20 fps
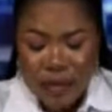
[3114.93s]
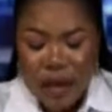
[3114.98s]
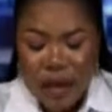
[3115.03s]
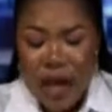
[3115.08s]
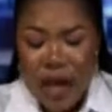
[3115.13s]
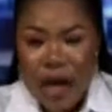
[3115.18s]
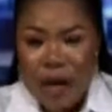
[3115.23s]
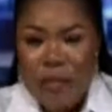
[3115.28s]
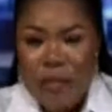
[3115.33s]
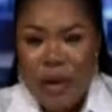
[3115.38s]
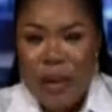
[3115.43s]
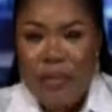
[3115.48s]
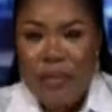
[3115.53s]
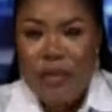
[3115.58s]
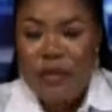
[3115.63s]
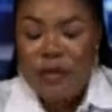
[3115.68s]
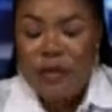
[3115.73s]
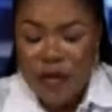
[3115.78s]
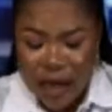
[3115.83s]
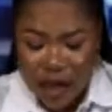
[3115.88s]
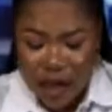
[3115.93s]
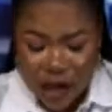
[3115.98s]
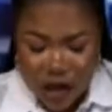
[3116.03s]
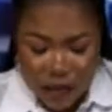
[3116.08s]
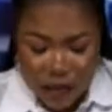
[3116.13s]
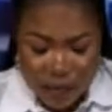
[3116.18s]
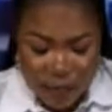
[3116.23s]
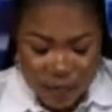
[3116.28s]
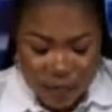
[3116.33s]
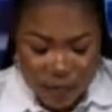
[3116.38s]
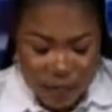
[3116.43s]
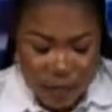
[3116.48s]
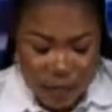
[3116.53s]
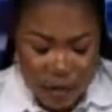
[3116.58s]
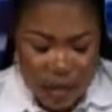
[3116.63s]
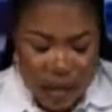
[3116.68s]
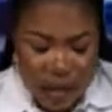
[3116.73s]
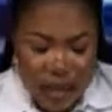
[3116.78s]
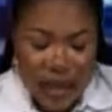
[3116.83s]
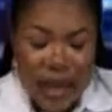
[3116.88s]
Abramovich.
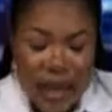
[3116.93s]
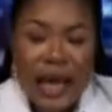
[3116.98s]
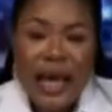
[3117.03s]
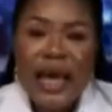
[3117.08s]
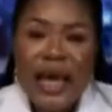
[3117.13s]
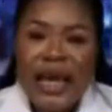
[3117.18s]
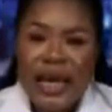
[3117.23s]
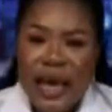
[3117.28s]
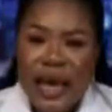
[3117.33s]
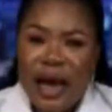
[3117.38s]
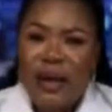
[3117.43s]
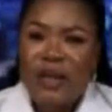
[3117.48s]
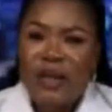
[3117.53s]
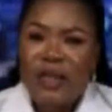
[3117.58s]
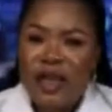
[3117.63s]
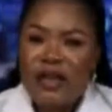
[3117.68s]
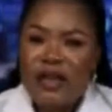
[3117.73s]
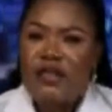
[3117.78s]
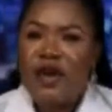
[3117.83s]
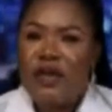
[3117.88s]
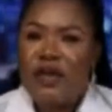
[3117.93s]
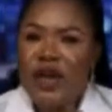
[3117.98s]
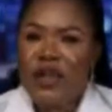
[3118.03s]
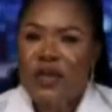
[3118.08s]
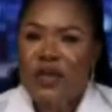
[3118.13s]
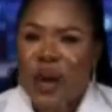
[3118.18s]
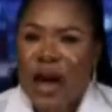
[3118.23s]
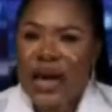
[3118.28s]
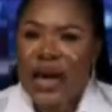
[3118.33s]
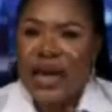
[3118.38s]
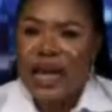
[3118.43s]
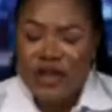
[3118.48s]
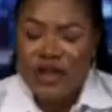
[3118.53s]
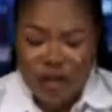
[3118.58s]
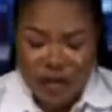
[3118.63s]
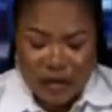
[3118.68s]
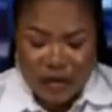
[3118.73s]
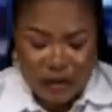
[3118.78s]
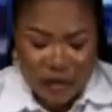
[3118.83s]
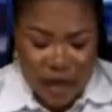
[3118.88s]
Now, this story is quite
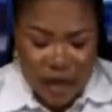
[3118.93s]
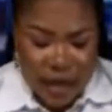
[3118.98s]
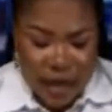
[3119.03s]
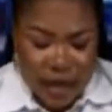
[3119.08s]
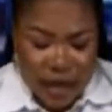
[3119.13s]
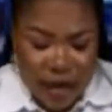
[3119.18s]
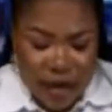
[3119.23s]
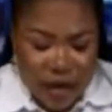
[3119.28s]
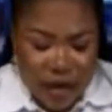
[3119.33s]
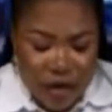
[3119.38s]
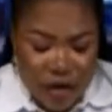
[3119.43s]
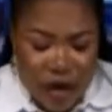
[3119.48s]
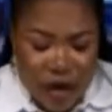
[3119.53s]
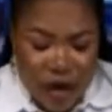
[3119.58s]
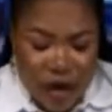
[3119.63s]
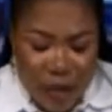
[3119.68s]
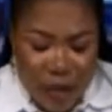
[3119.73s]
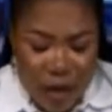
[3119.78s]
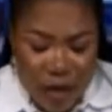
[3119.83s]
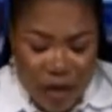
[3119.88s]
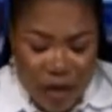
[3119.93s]
interesting. The European